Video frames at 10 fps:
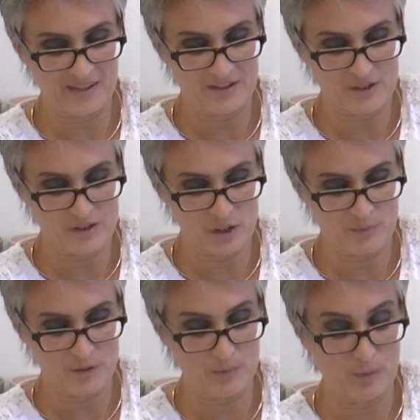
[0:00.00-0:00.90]
just
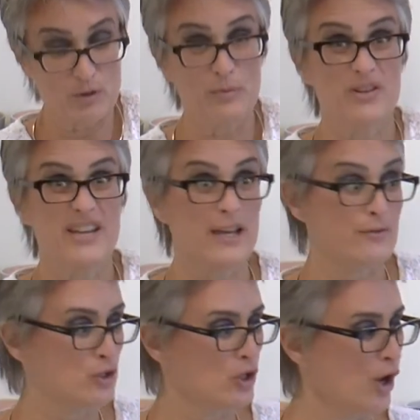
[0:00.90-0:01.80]
up to the bottom of the neck of
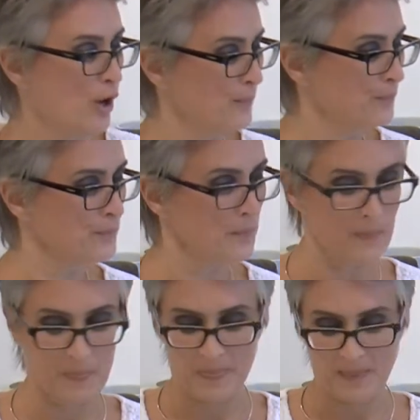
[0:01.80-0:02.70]
the jar,
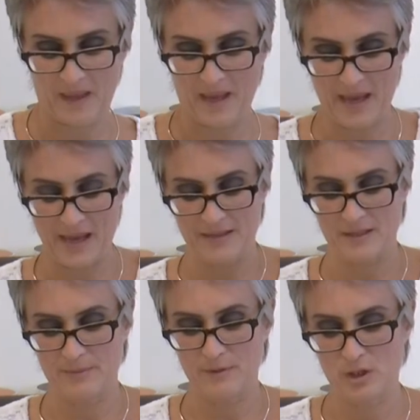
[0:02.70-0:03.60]
and
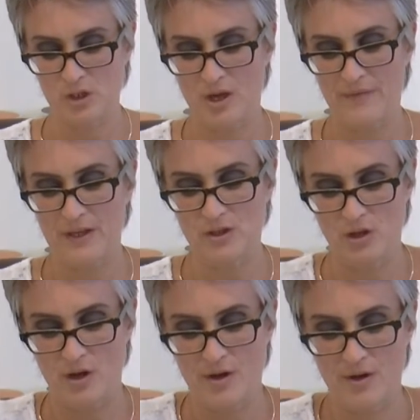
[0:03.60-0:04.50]
I'm going to shut that
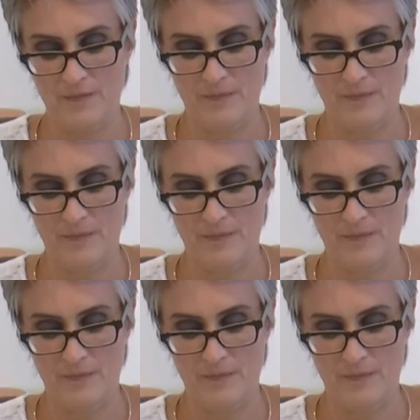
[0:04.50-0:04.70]
jar.